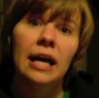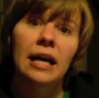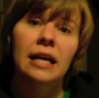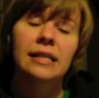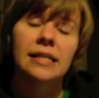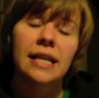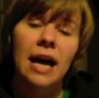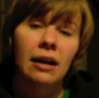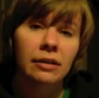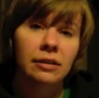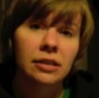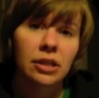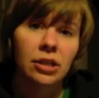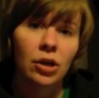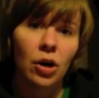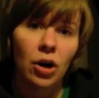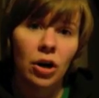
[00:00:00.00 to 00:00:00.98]
a
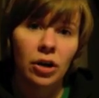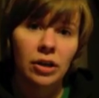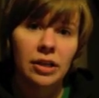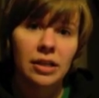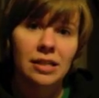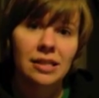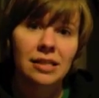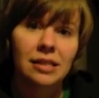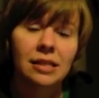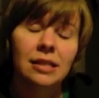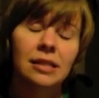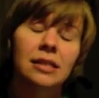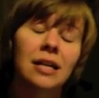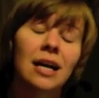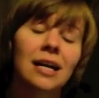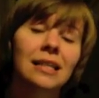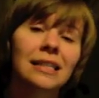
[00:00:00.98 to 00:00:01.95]
talented artist did
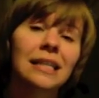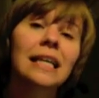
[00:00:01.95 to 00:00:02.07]
not